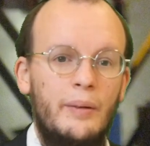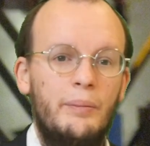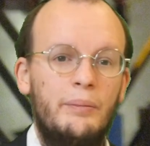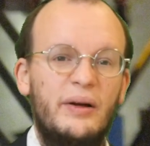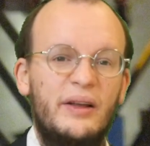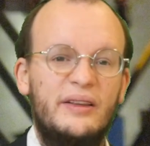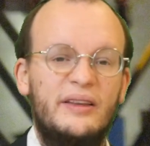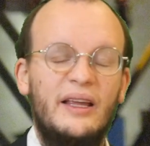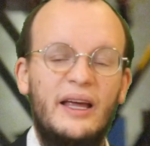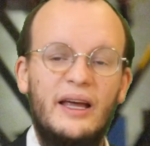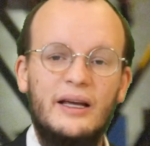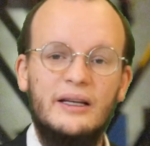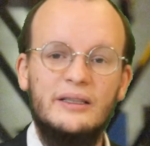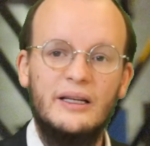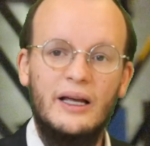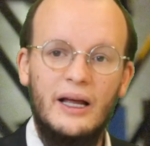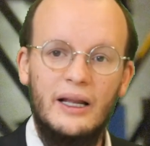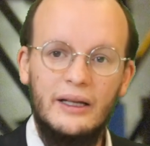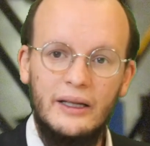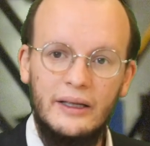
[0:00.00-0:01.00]
but the
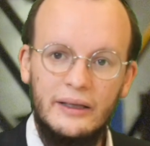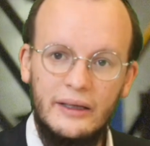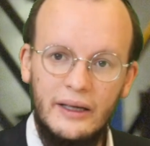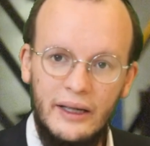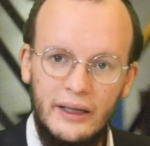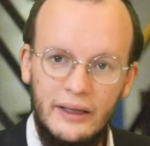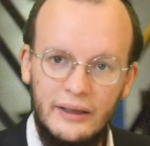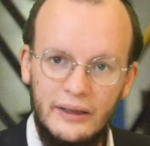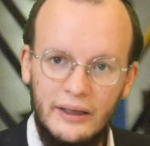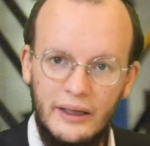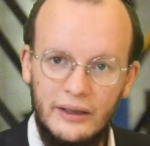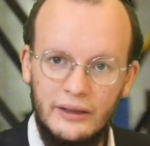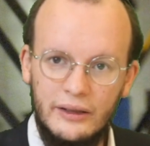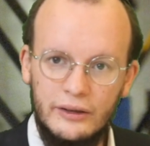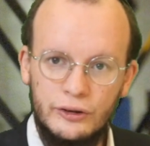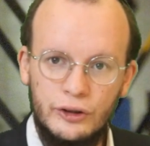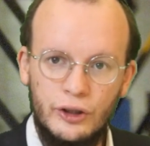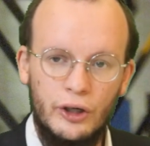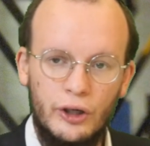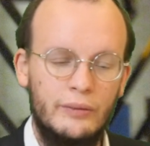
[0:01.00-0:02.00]
exile in
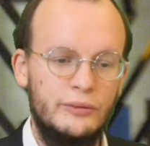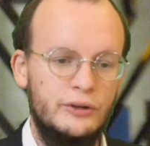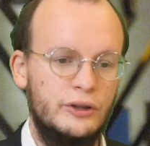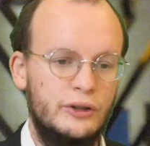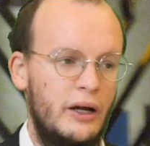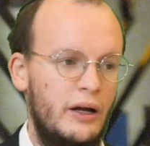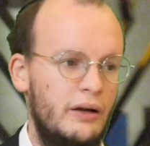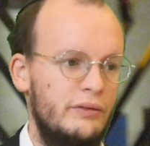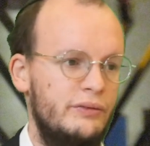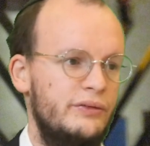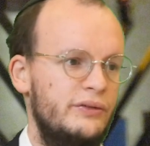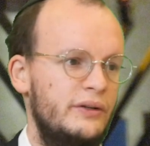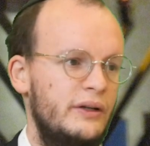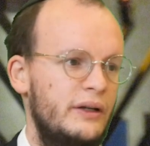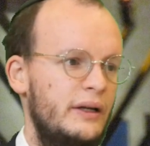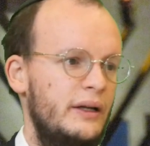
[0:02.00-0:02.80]
terms of